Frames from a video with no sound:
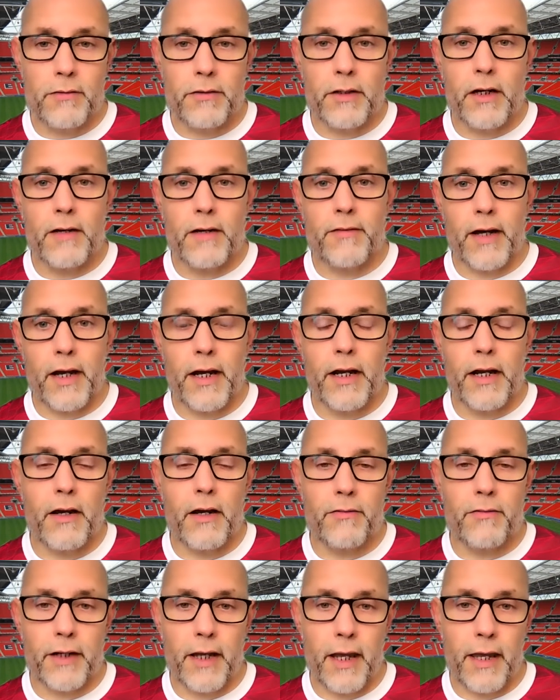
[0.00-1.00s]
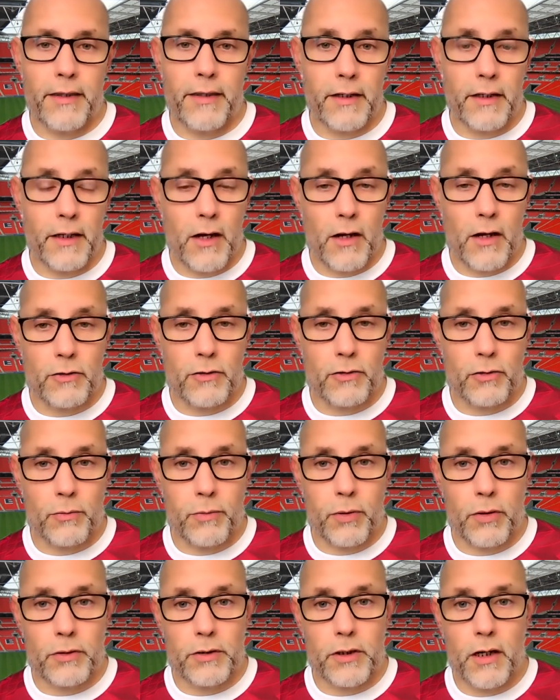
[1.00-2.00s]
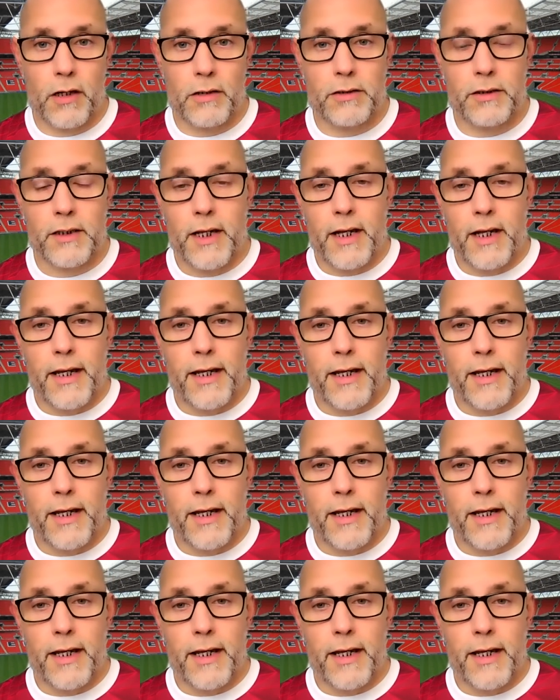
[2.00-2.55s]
and over and over again, the Arsenal podcast.